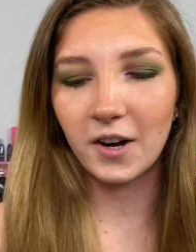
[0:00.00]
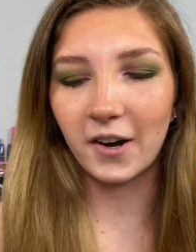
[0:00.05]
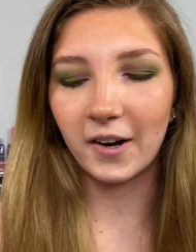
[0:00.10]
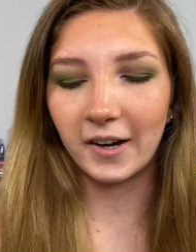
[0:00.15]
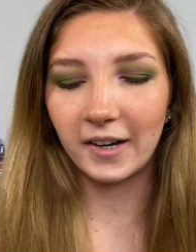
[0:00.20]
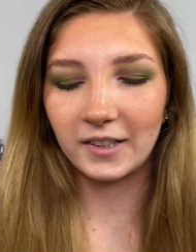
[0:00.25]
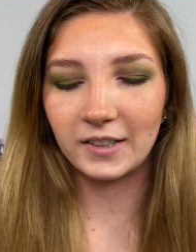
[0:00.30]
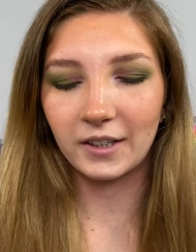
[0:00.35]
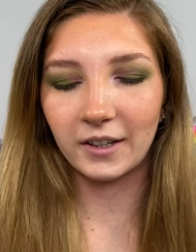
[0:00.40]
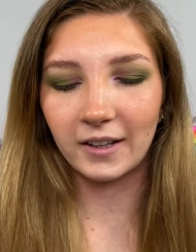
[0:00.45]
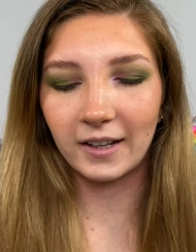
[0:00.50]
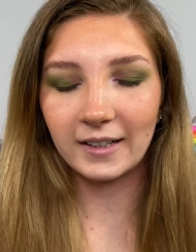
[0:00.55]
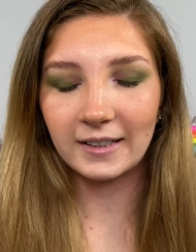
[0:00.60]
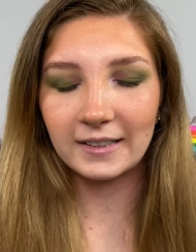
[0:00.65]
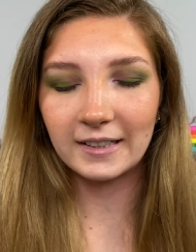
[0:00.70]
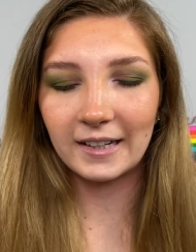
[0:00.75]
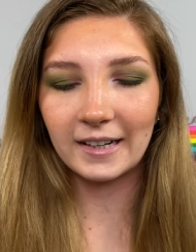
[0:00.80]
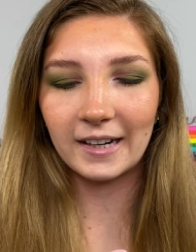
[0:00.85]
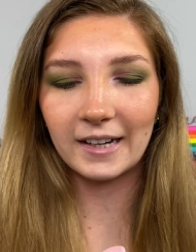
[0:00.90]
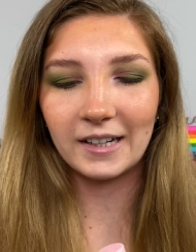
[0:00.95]
right, so let's
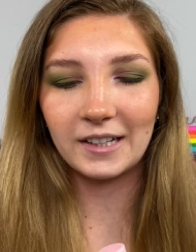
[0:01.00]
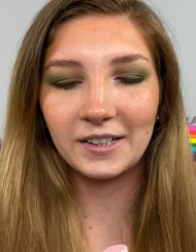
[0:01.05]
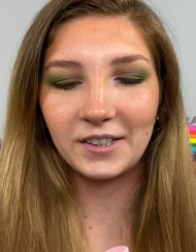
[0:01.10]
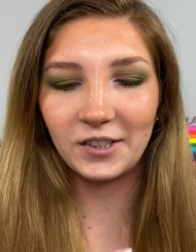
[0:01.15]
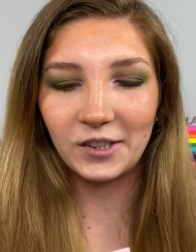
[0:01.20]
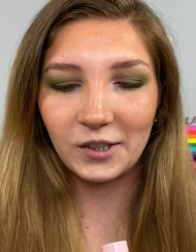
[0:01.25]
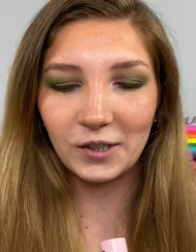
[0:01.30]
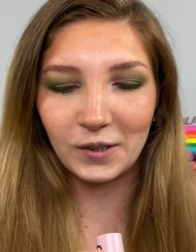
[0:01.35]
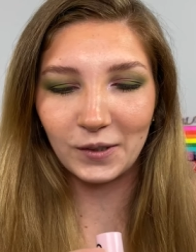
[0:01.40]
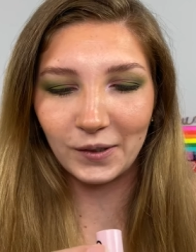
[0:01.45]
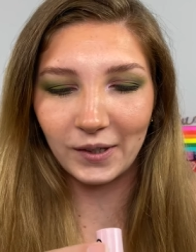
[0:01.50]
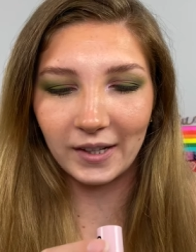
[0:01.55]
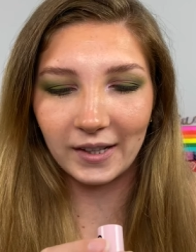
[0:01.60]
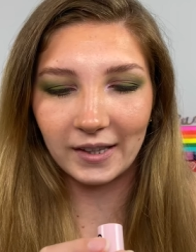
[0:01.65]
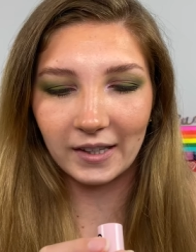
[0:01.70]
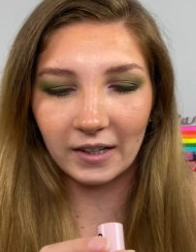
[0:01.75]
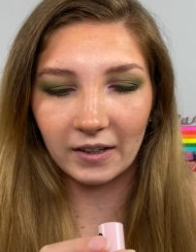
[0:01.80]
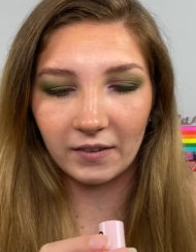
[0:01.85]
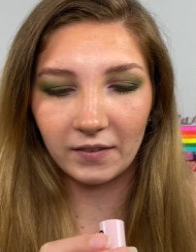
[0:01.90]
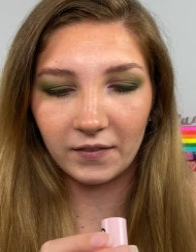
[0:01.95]
get into
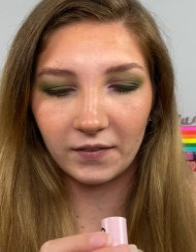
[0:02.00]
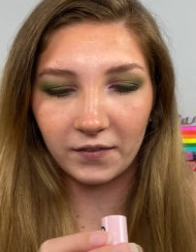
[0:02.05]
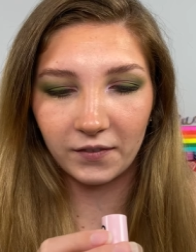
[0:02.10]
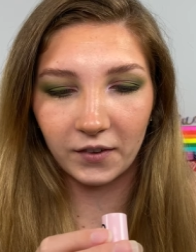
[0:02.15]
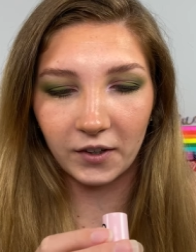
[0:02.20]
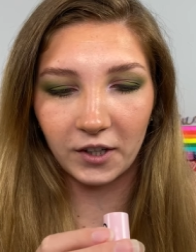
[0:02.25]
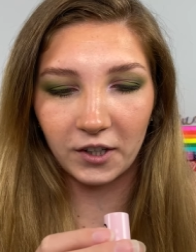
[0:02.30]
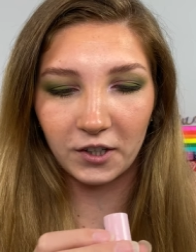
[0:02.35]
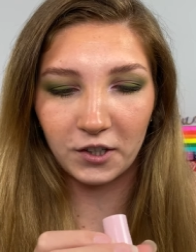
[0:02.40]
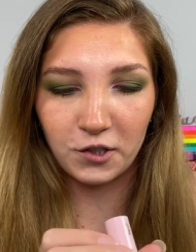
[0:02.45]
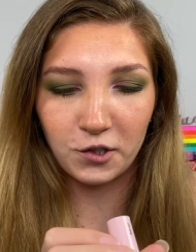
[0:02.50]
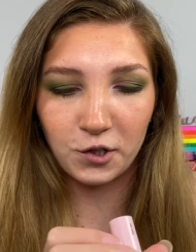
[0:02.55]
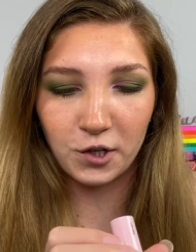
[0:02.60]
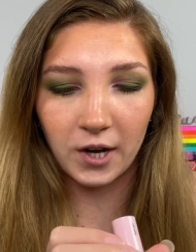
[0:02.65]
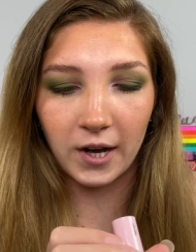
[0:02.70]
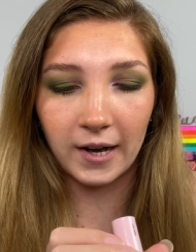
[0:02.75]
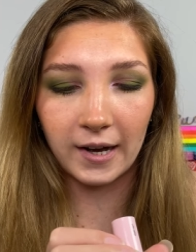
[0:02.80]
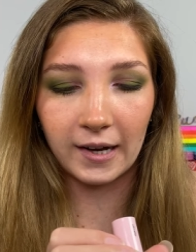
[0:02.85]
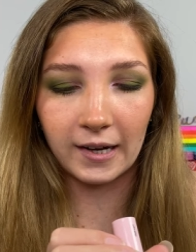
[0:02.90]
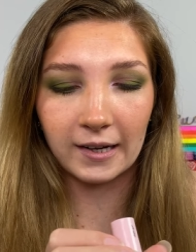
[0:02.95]
the first
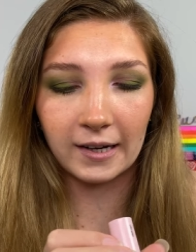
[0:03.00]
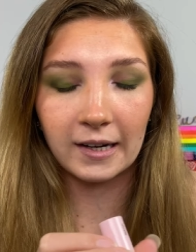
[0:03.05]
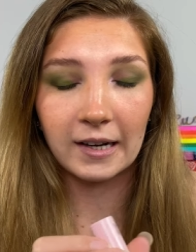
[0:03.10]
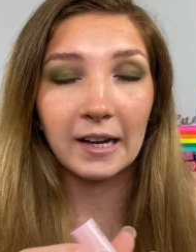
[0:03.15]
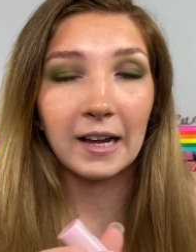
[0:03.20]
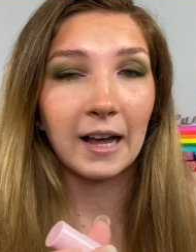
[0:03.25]
shade.